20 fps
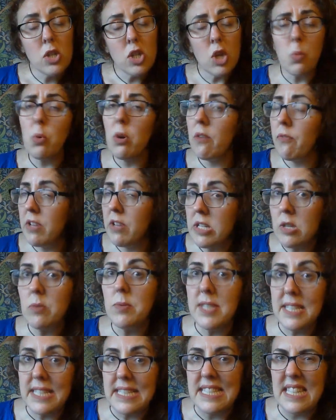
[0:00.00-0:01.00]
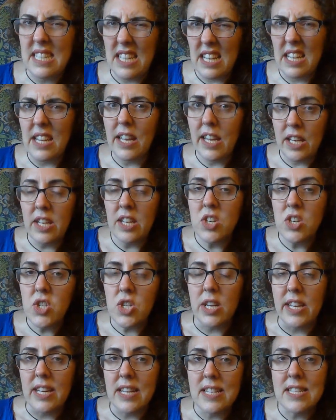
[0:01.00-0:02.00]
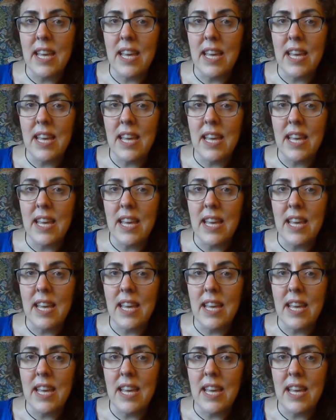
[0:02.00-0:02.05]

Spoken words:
Don't worry if they don't eat it initially.